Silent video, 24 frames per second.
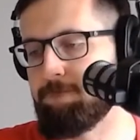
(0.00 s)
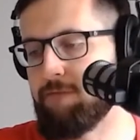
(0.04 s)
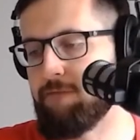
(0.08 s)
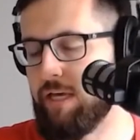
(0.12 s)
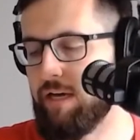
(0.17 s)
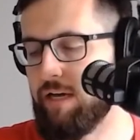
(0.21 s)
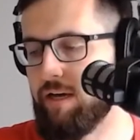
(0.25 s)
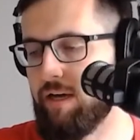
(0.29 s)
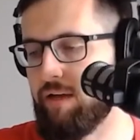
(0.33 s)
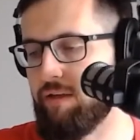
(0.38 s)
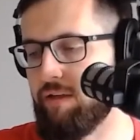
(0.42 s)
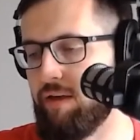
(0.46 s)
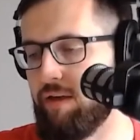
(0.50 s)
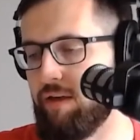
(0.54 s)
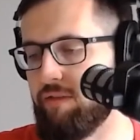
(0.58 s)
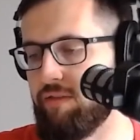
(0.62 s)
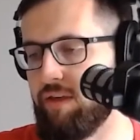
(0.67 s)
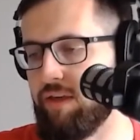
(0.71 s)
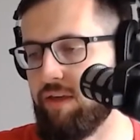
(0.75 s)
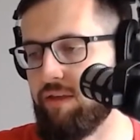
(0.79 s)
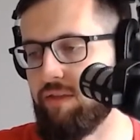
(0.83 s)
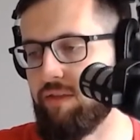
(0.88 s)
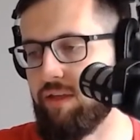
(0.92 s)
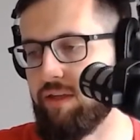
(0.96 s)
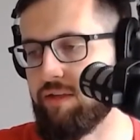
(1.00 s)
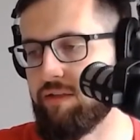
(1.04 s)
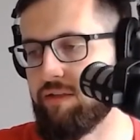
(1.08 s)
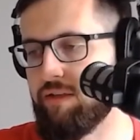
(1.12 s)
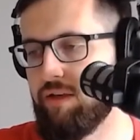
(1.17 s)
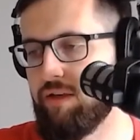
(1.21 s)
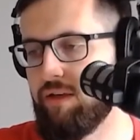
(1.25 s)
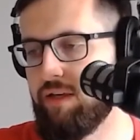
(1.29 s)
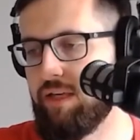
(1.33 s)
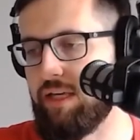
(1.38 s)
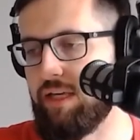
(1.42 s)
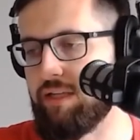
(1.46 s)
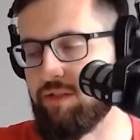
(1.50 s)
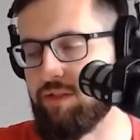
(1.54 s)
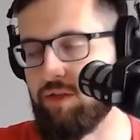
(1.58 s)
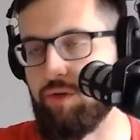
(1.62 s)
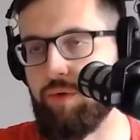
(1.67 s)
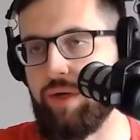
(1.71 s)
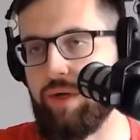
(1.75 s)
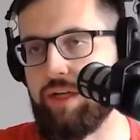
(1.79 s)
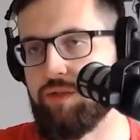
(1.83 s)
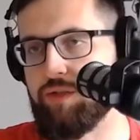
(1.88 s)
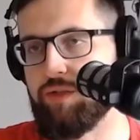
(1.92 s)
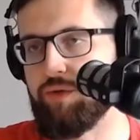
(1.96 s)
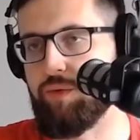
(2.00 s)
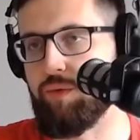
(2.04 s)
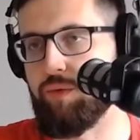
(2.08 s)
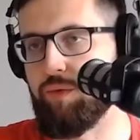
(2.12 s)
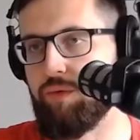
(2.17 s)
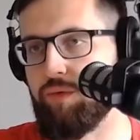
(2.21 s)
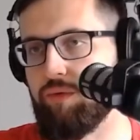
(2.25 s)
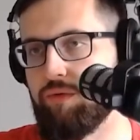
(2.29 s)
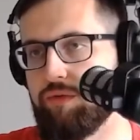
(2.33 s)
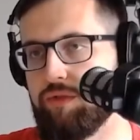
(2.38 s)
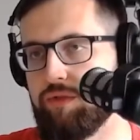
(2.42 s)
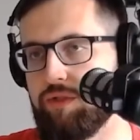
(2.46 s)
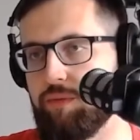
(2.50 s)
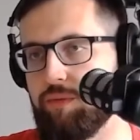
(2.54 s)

yeah, I think that it's a great tool